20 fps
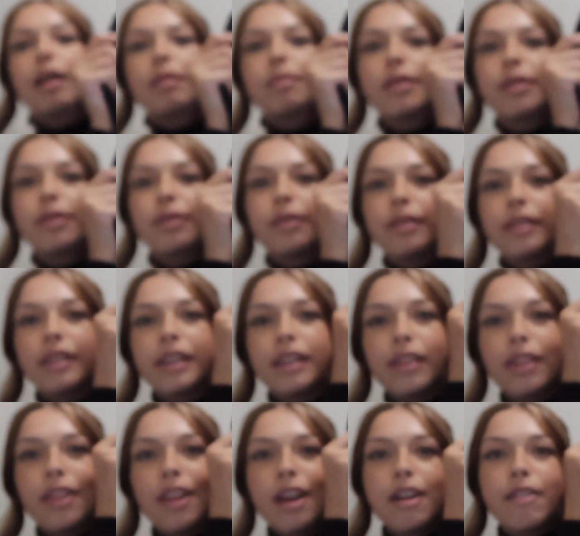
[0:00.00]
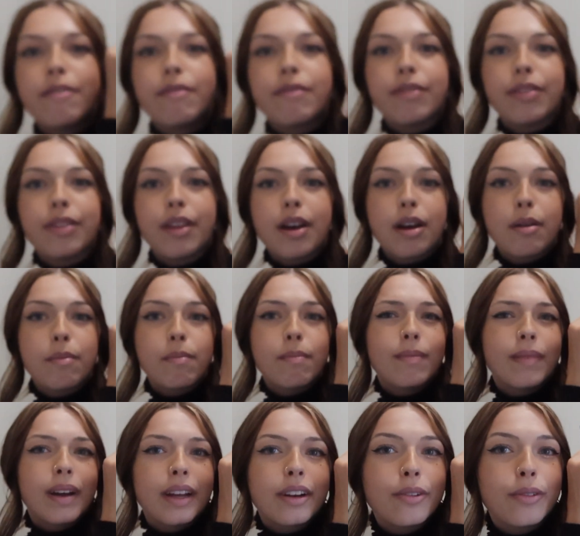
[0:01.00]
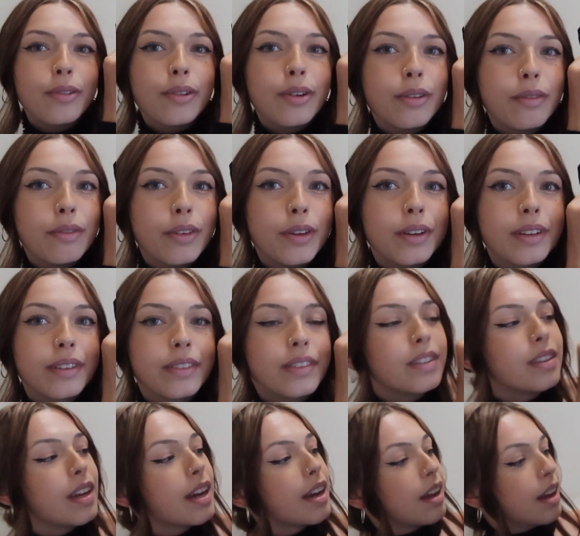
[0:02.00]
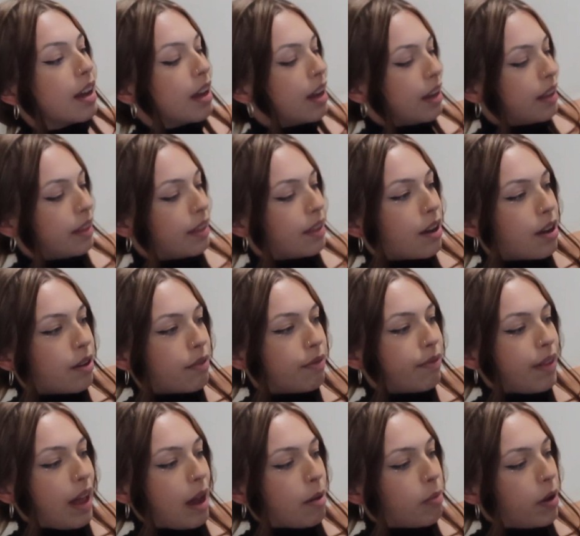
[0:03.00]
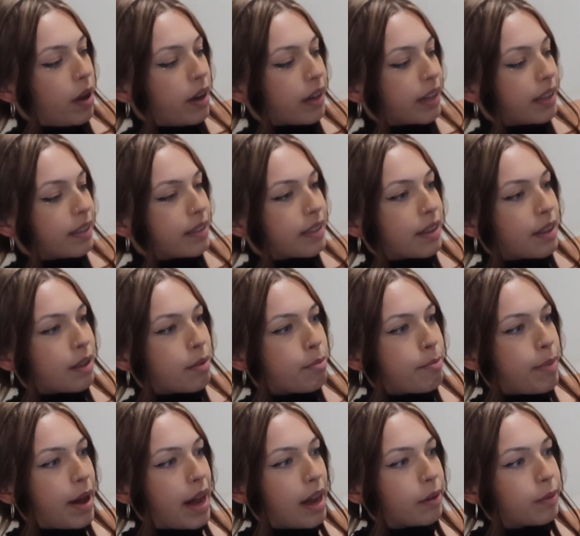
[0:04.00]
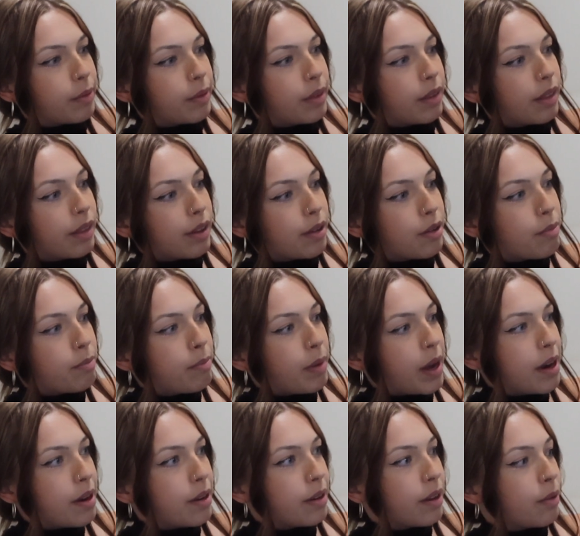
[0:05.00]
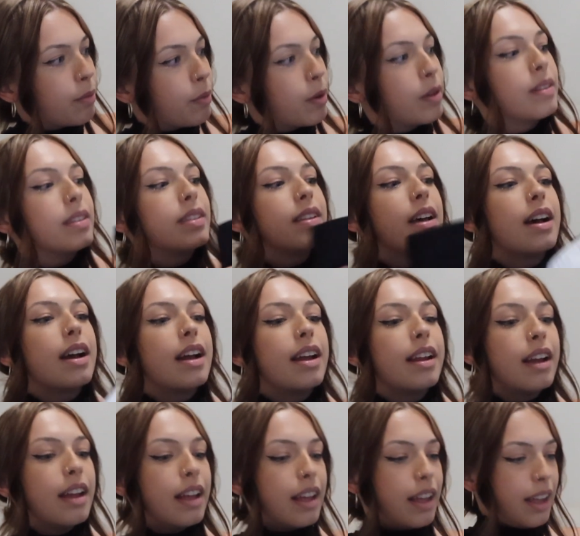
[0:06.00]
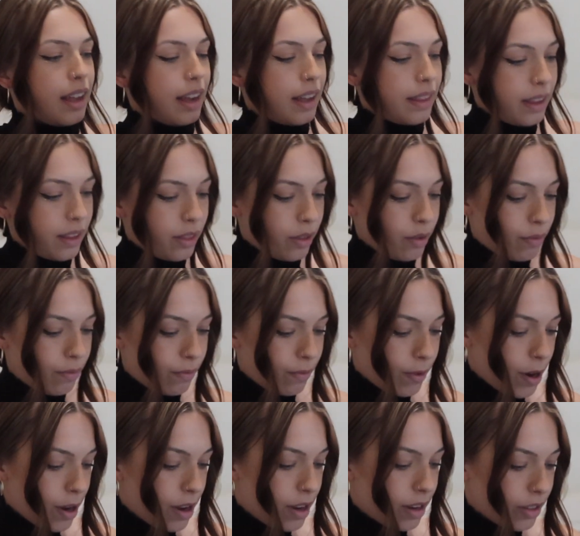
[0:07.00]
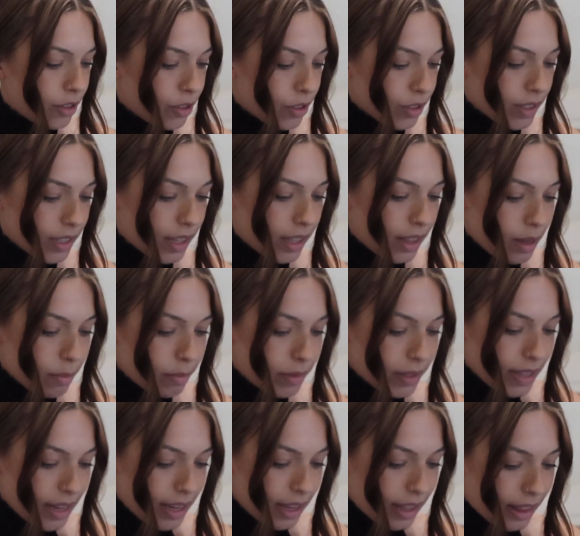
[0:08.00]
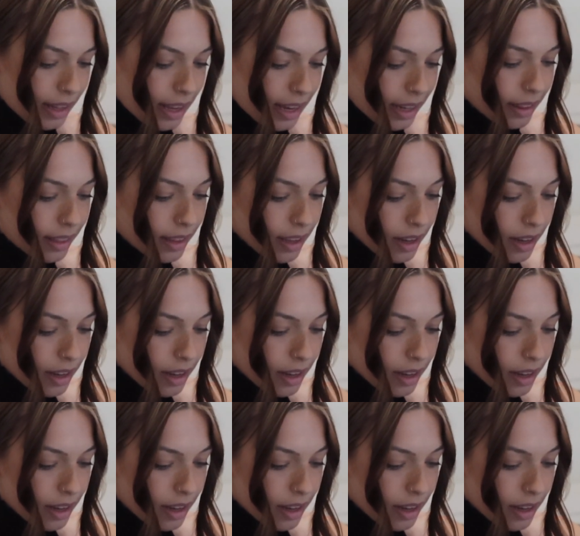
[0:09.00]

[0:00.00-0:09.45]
Absolutely love the, I don't know if you can see it, the flat pockets in the back with the little button on one side, and then the front just clips in like